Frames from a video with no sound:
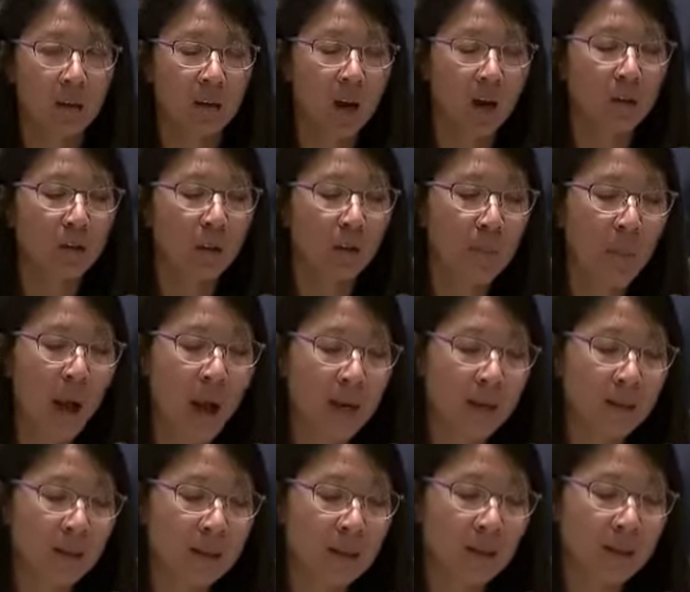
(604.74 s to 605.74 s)
Dr.
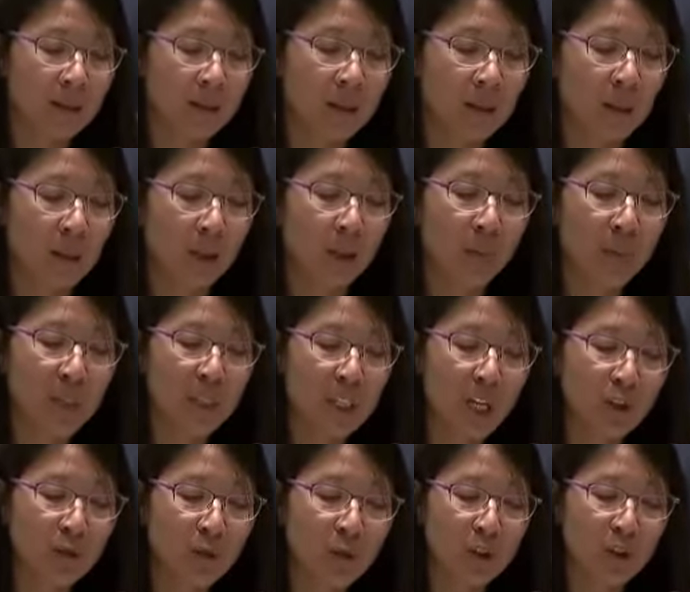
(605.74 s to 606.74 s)
Maaz, the
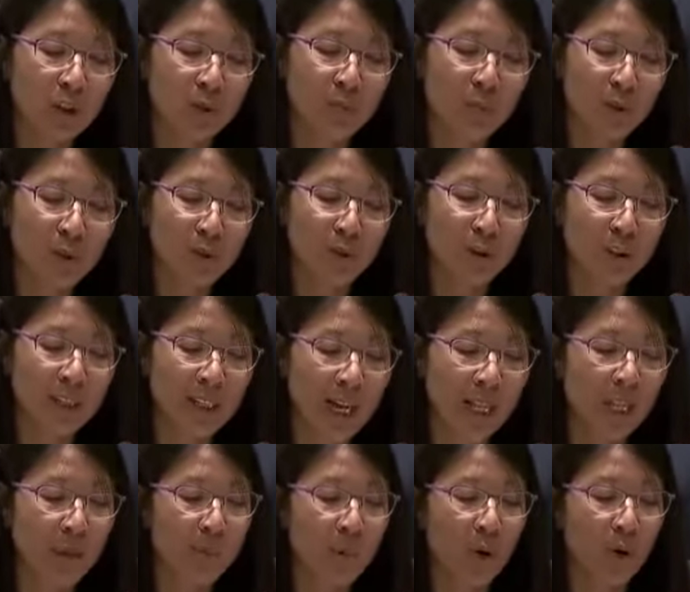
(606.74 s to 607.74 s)
pediatrician murdered in
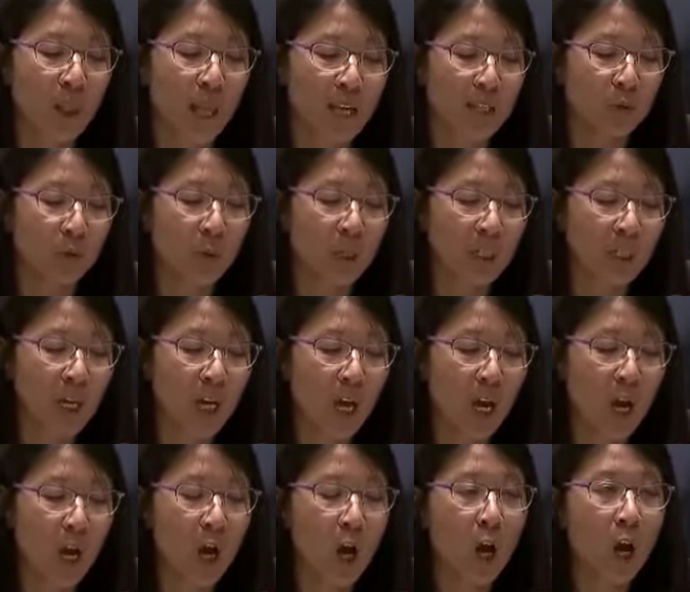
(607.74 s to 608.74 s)
Aleppo last week,
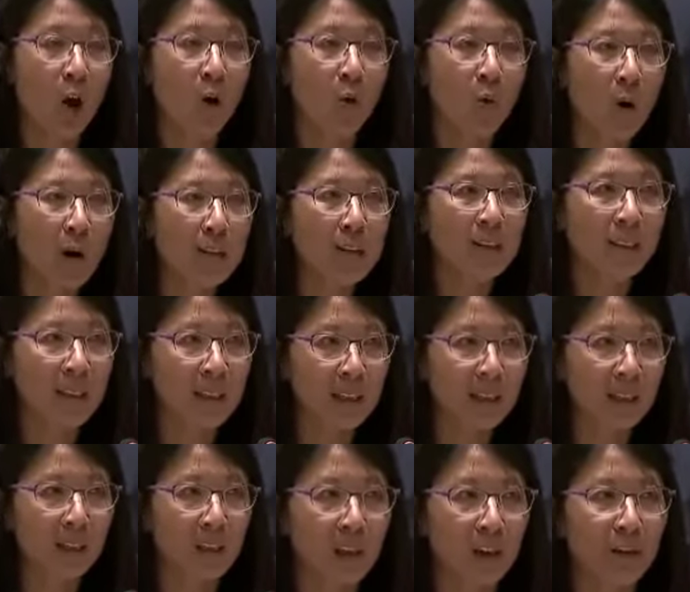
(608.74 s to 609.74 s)
was
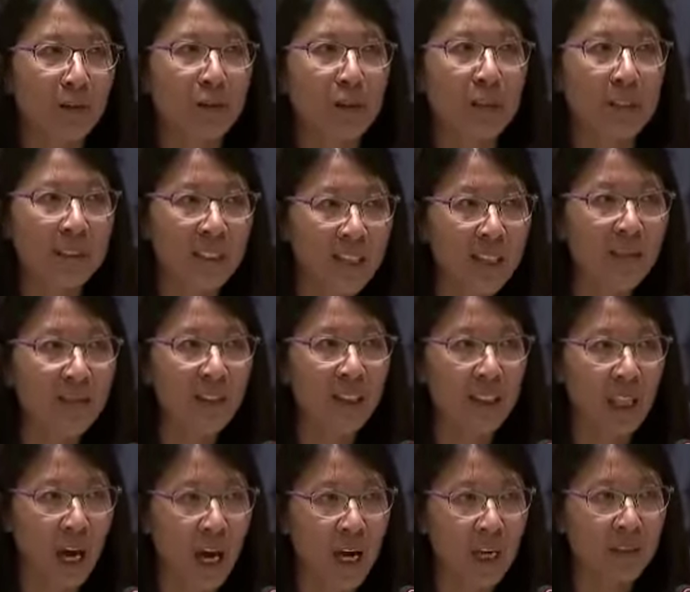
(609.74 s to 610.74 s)
killed for
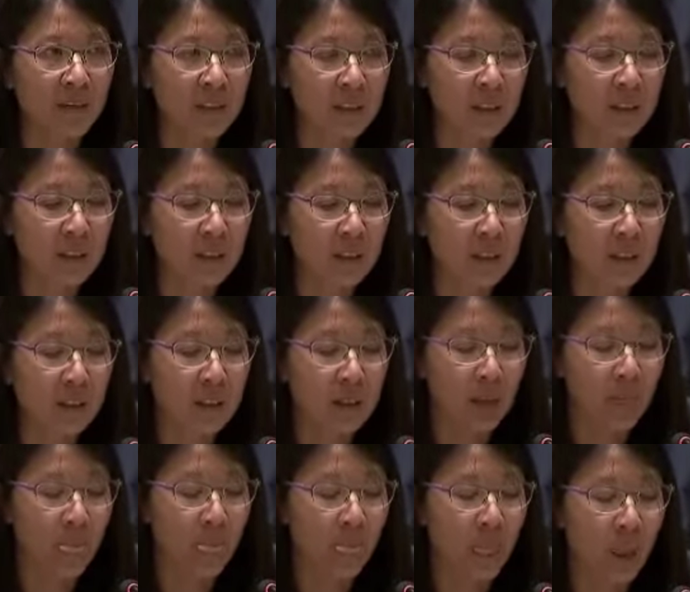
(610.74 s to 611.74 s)
saving lives.
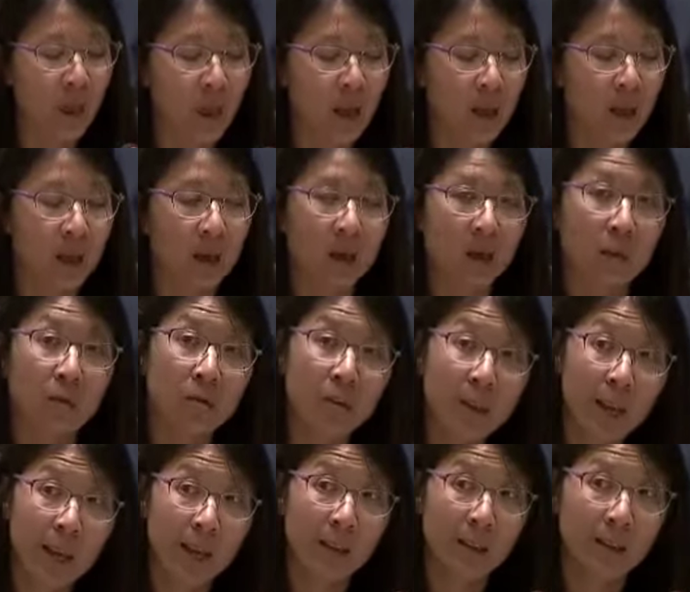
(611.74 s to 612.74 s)

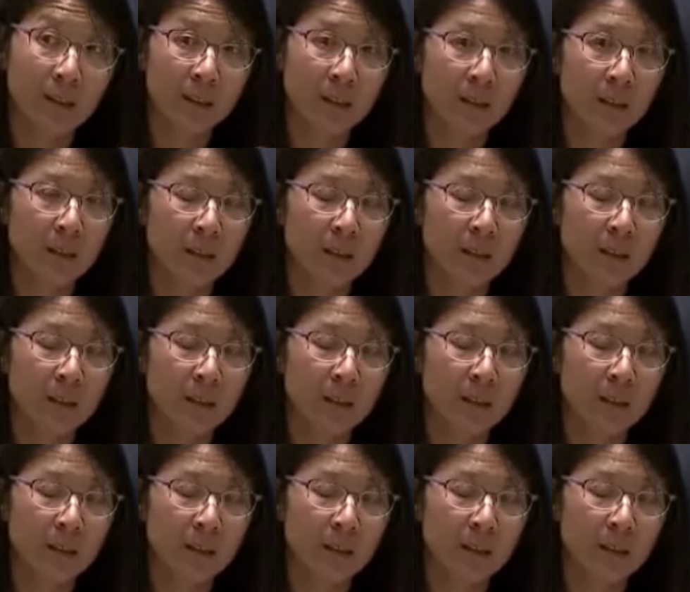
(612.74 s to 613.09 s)
Today,